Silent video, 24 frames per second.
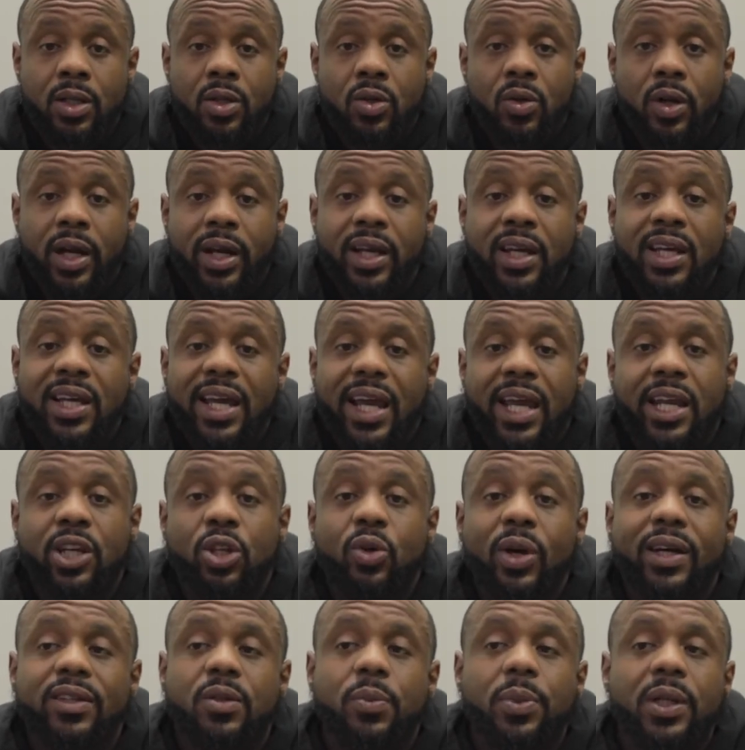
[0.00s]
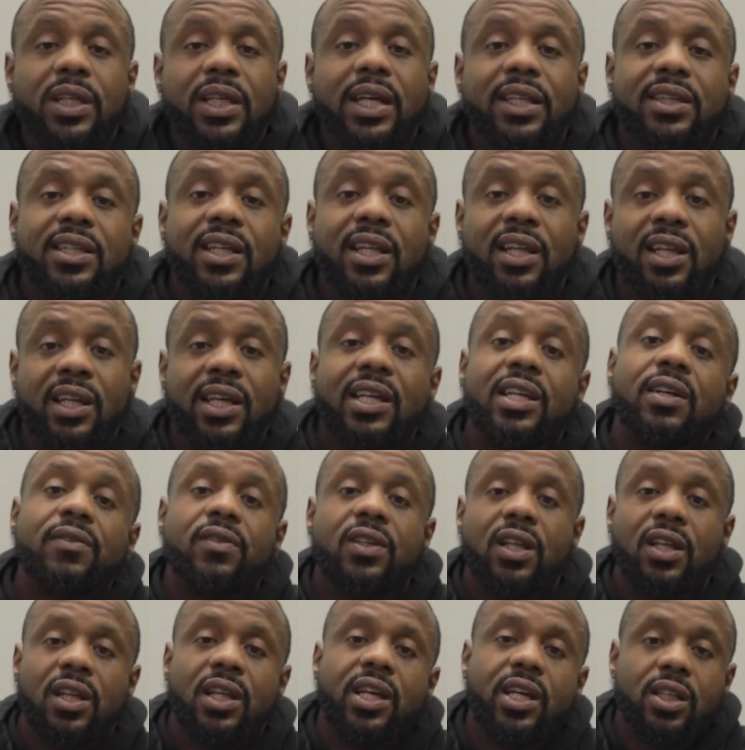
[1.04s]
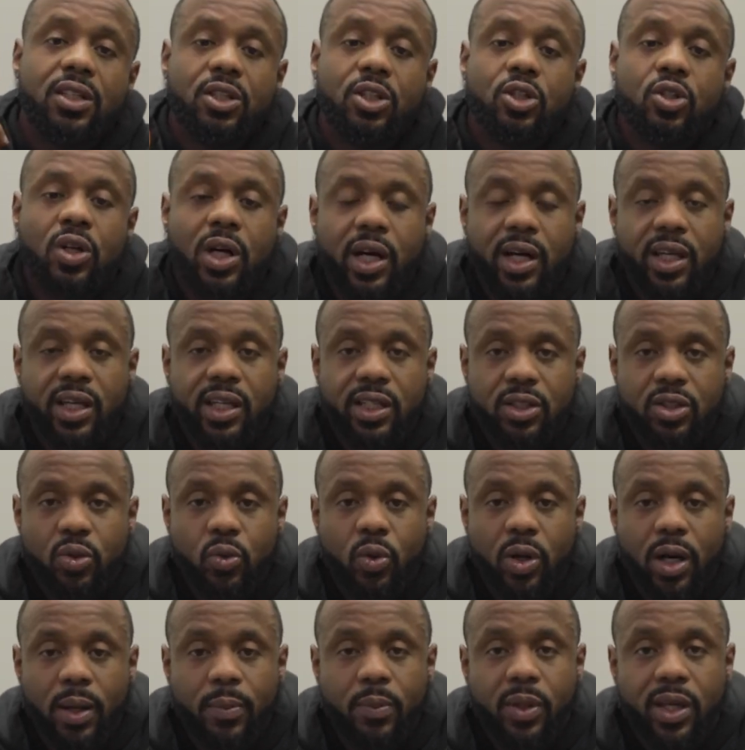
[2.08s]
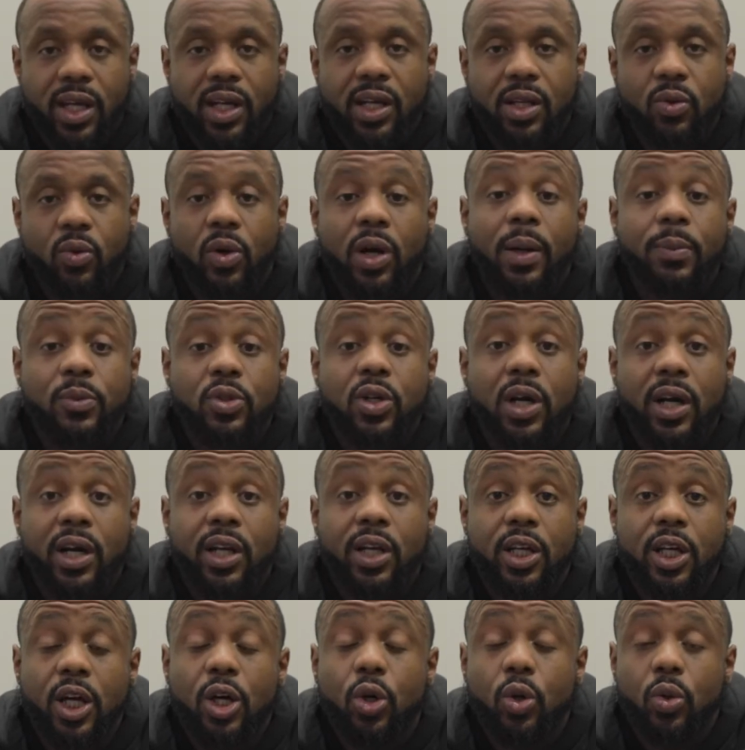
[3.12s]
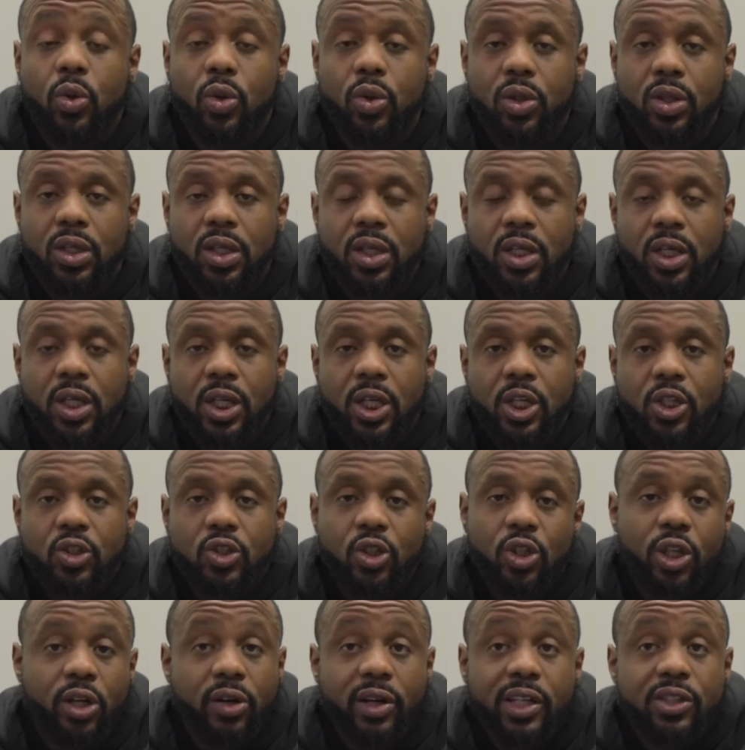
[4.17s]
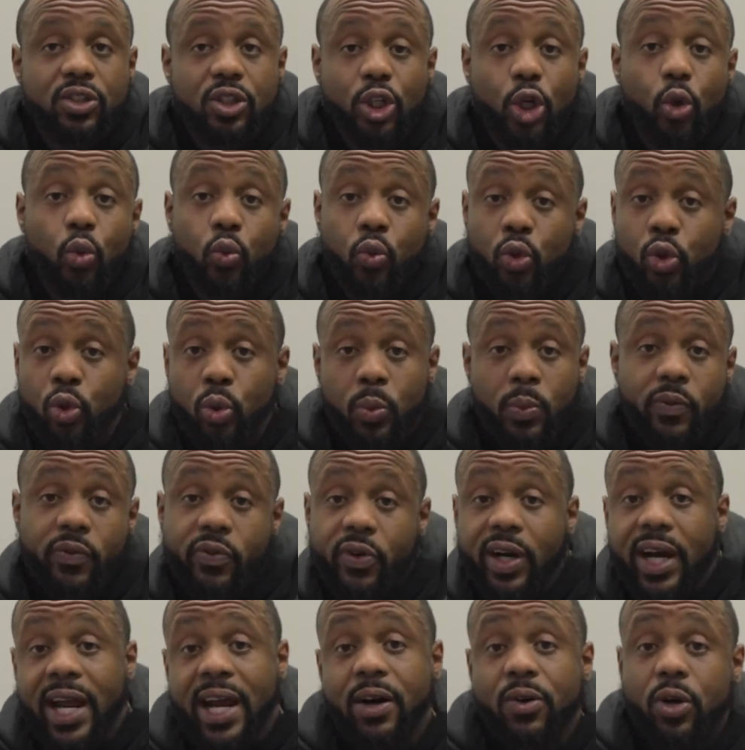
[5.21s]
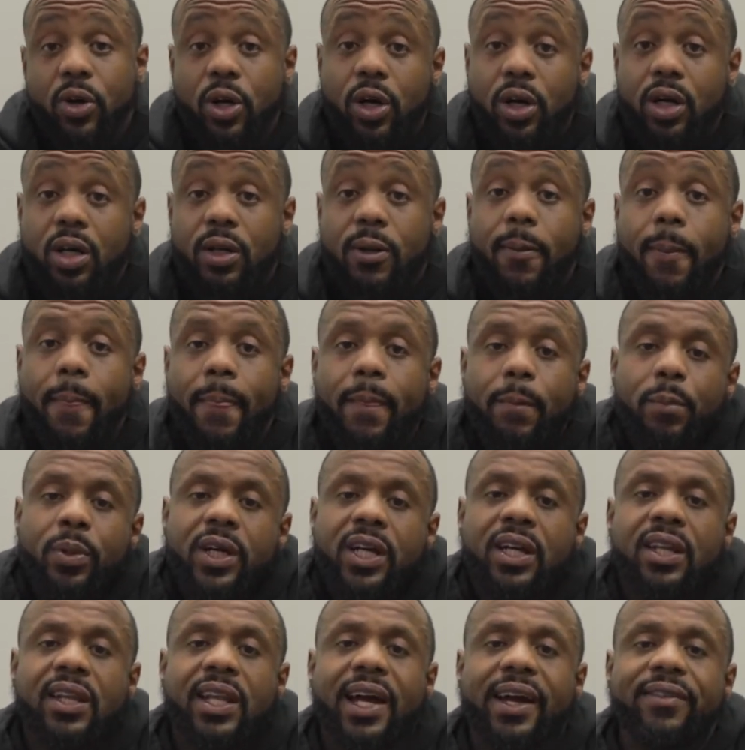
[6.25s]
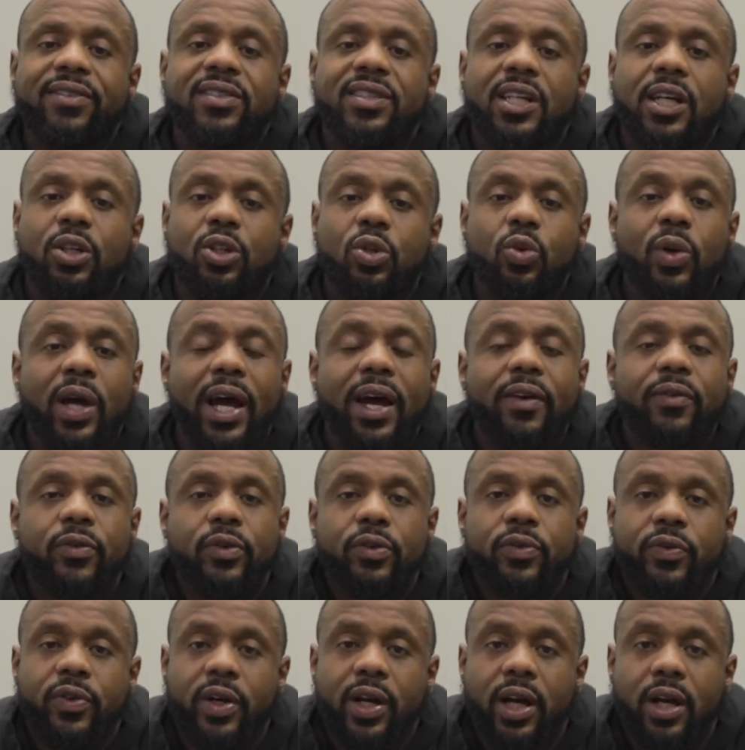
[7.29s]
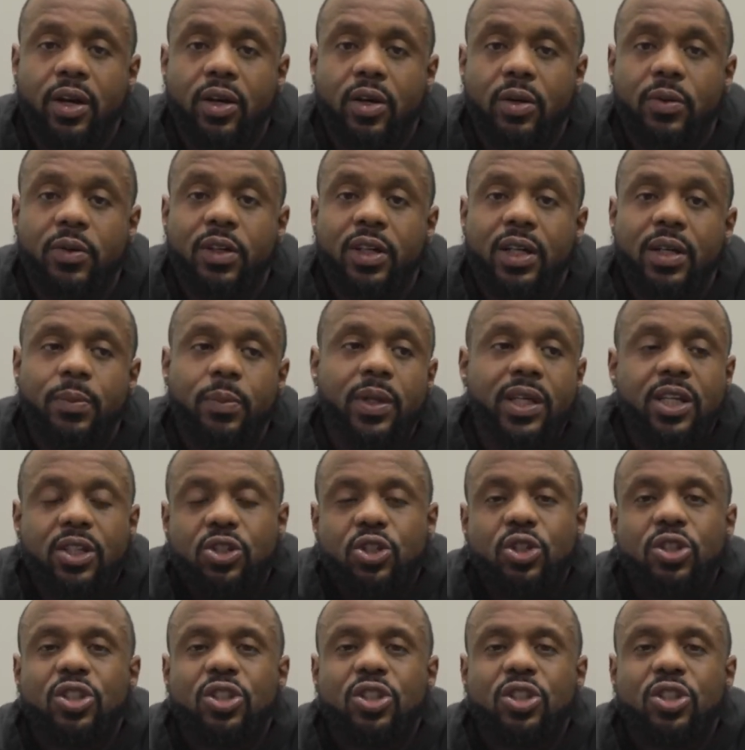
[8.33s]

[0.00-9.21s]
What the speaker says: right? And you have to be at the elite of the elite to try to get to where I'm trying to go. So there is no room for error. But in lifestyle, you have room for error because you're